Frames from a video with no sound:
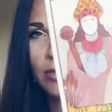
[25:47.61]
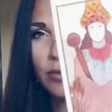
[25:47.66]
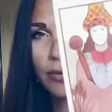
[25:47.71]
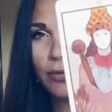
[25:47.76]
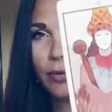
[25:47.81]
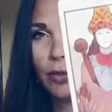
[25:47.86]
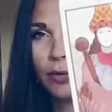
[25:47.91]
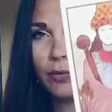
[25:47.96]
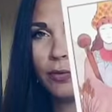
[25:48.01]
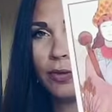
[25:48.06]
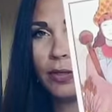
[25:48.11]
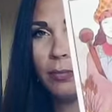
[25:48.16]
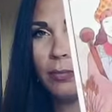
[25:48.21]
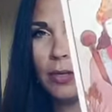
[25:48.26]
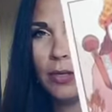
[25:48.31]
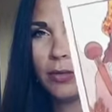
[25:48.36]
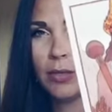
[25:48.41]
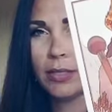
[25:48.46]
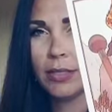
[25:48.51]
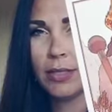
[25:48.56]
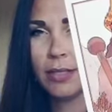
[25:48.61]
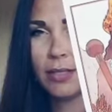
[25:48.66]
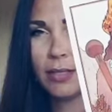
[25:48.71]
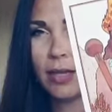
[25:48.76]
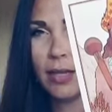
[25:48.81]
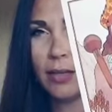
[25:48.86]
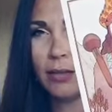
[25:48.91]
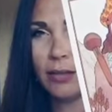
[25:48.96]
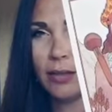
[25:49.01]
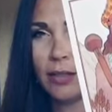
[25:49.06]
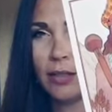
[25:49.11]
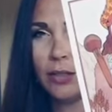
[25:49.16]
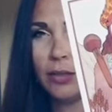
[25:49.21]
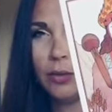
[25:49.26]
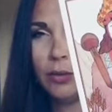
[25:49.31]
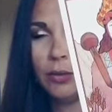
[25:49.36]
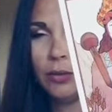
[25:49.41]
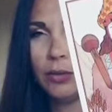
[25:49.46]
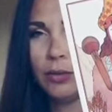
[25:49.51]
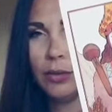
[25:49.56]
So if you're a female, this is likely
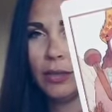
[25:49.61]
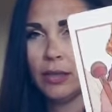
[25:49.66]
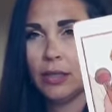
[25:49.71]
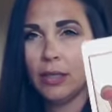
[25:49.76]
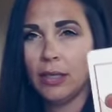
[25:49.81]
you.